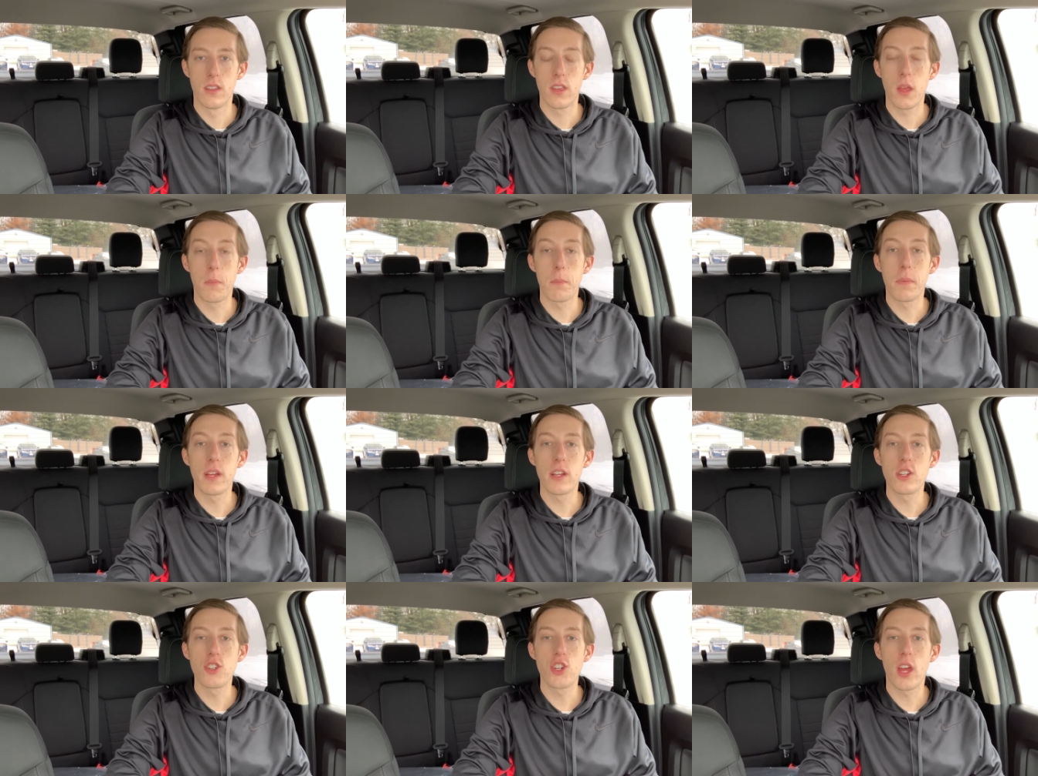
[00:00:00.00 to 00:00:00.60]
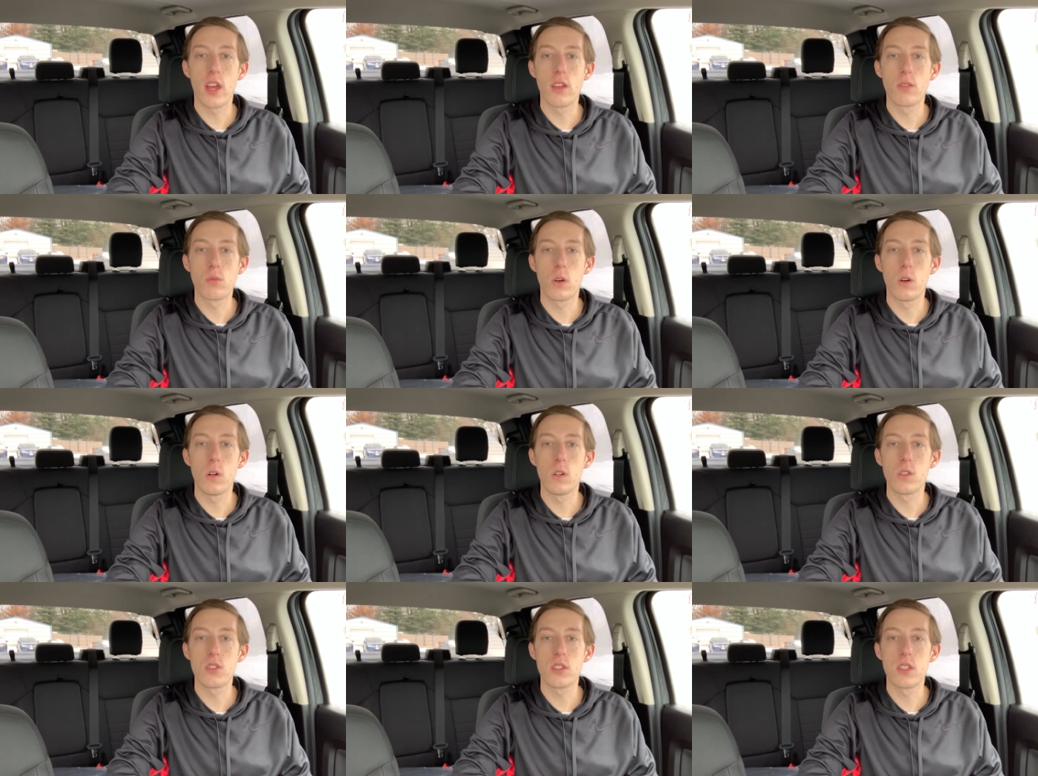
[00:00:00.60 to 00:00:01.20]
The pitch and
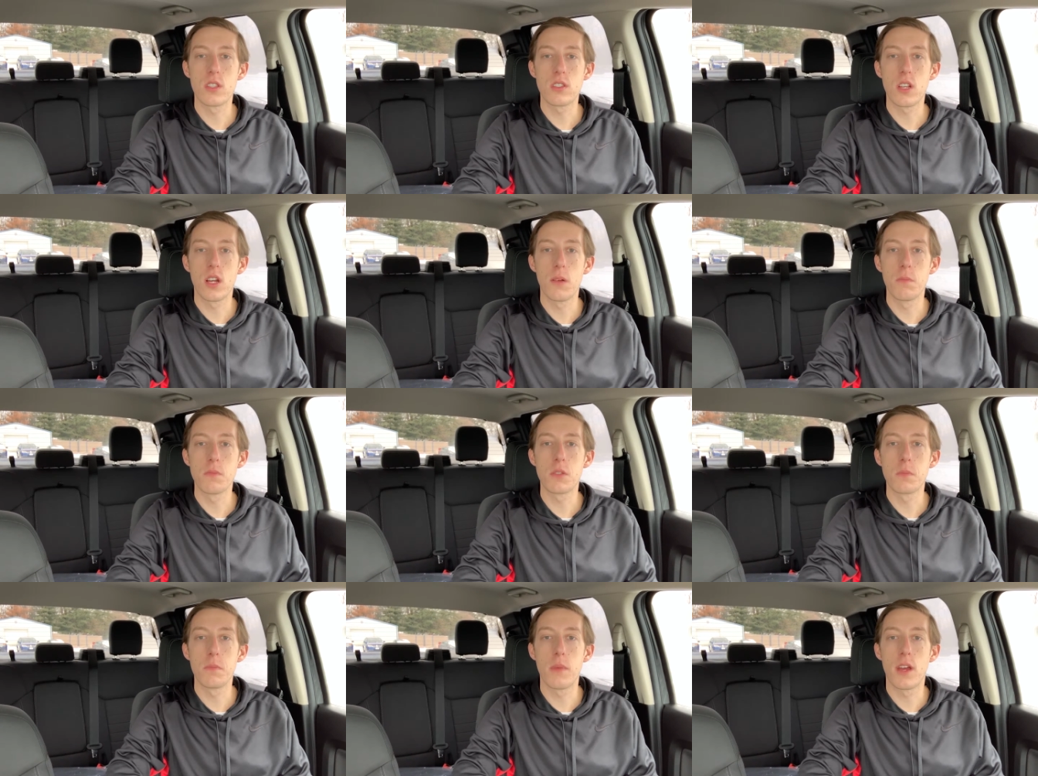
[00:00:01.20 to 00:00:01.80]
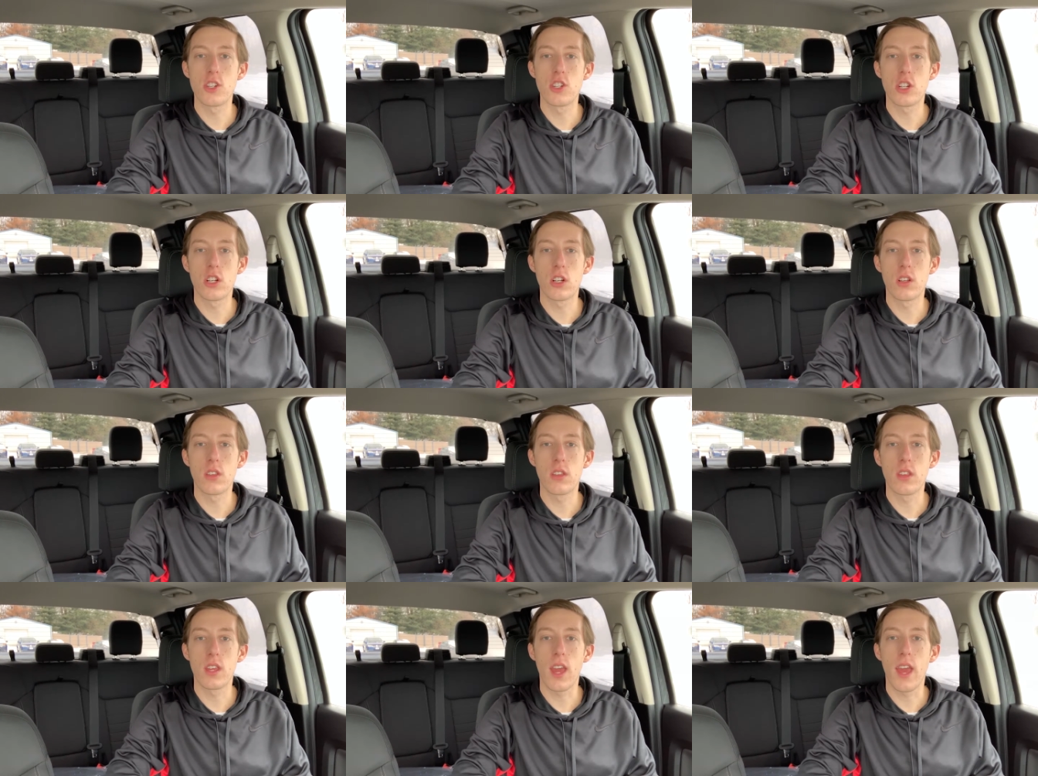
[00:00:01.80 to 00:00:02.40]
roll systems
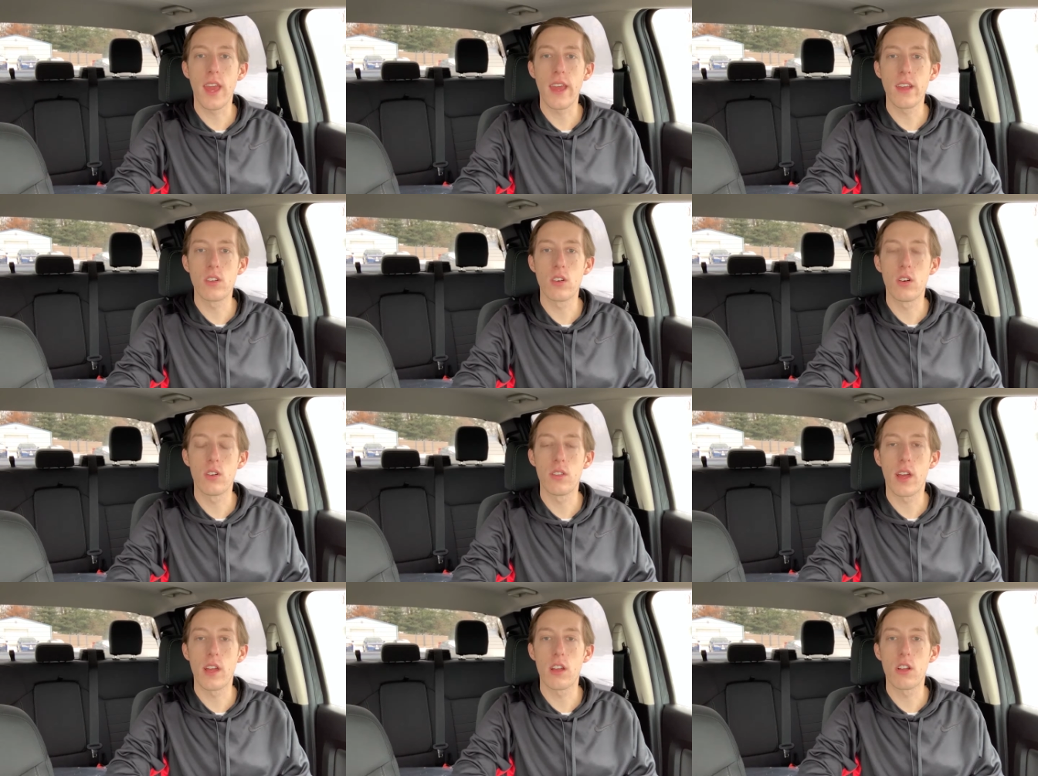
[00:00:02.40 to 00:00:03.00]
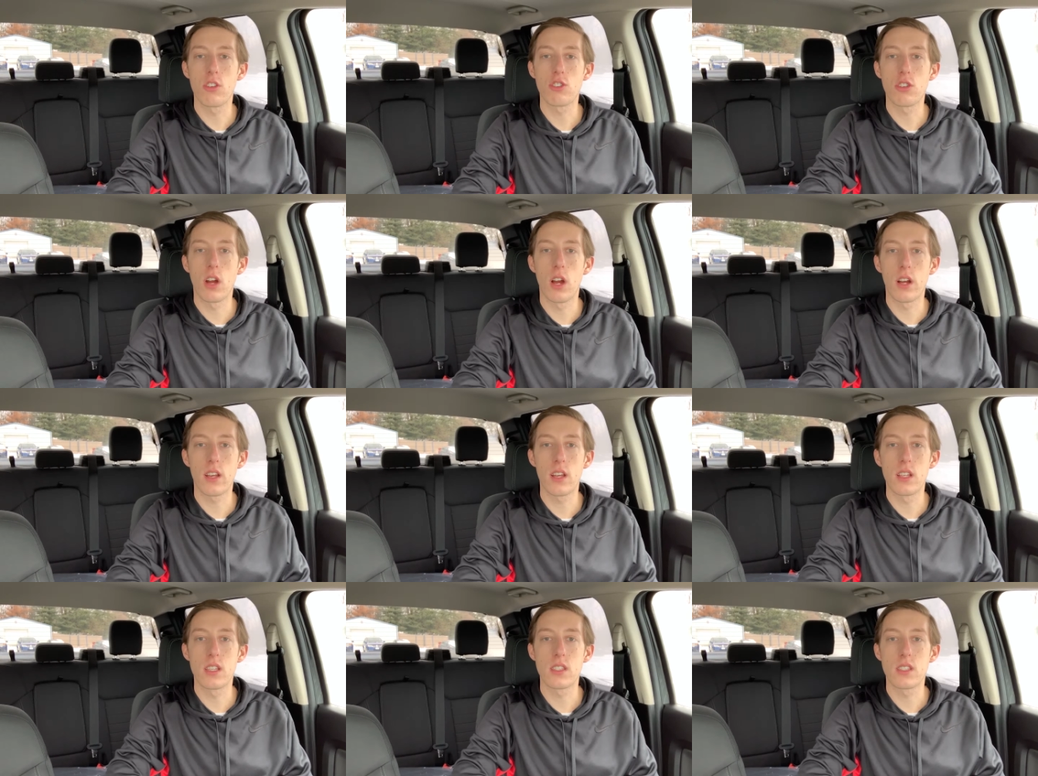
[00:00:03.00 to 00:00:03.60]
measure the angle that your
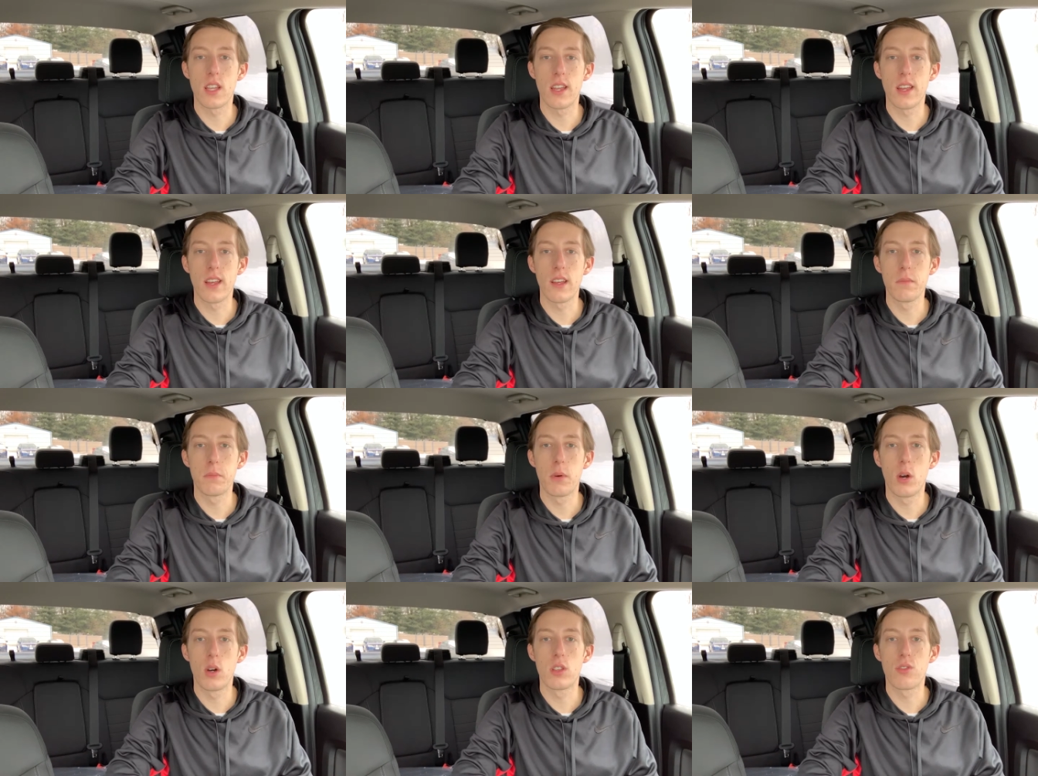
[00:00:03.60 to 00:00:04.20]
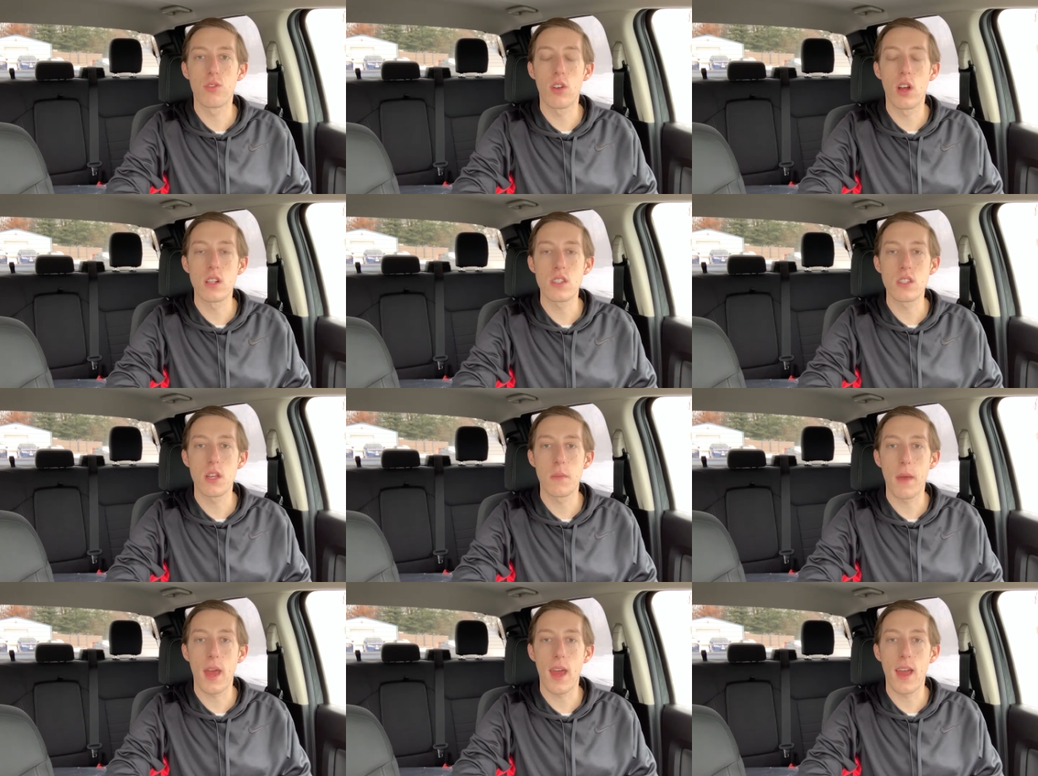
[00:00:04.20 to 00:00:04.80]
truck is sitting both front
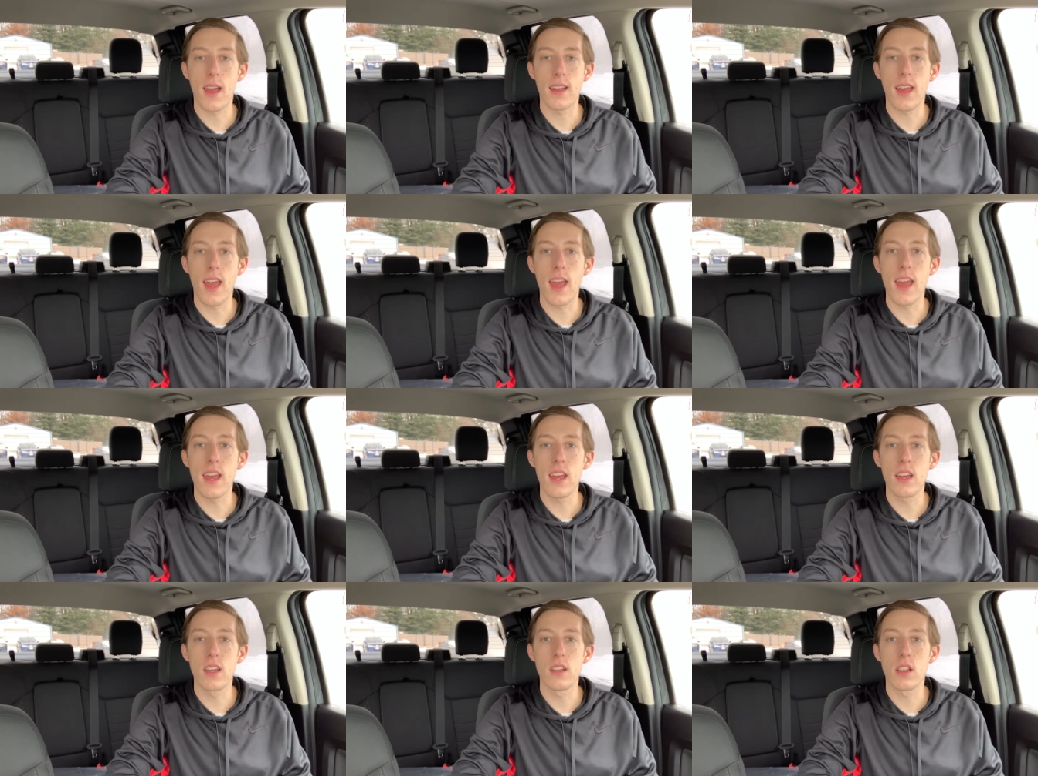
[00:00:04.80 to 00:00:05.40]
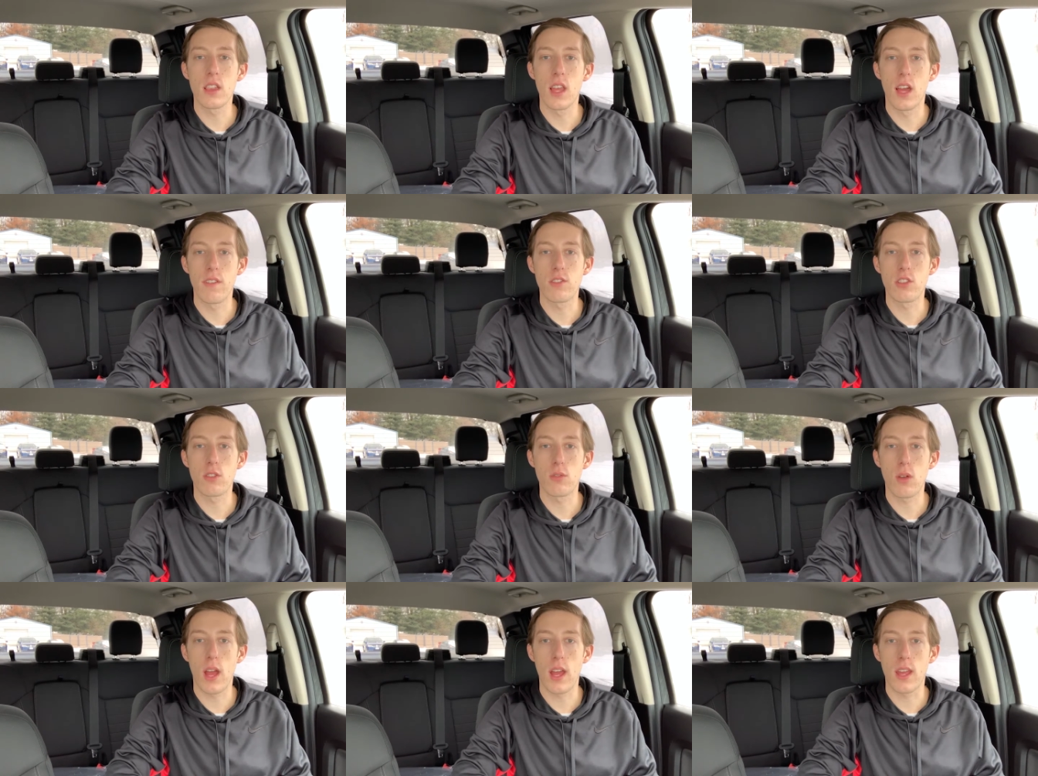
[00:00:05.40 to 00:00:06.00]
to back and left
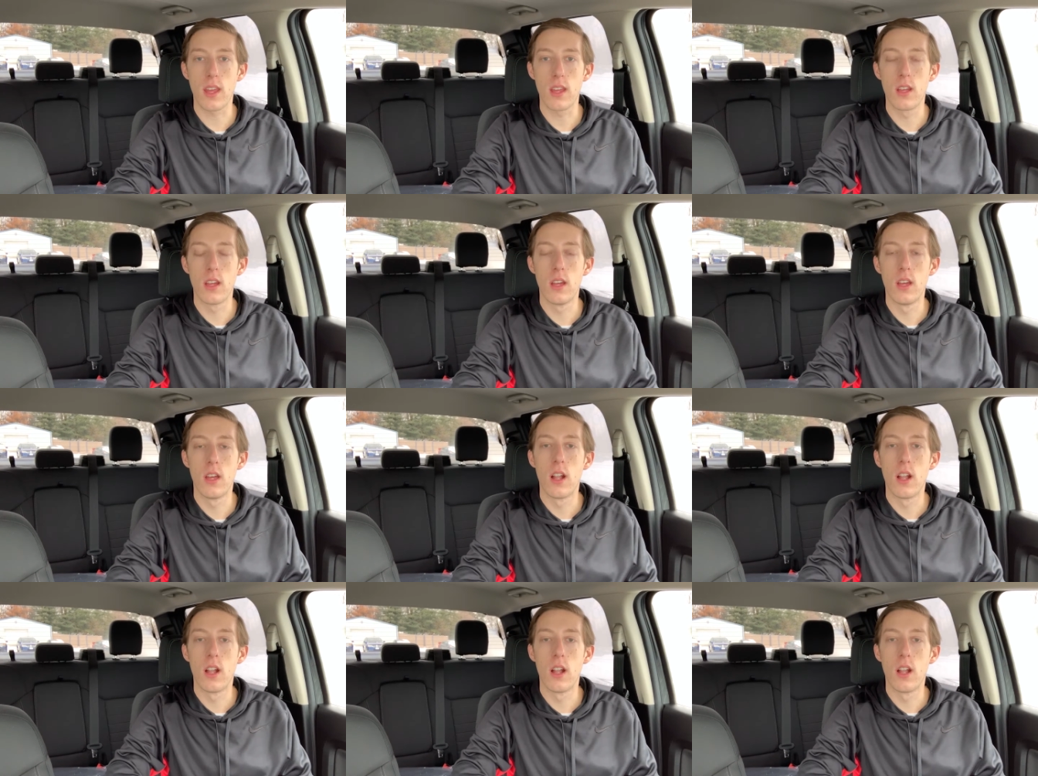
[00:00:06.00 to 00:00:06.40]
to right.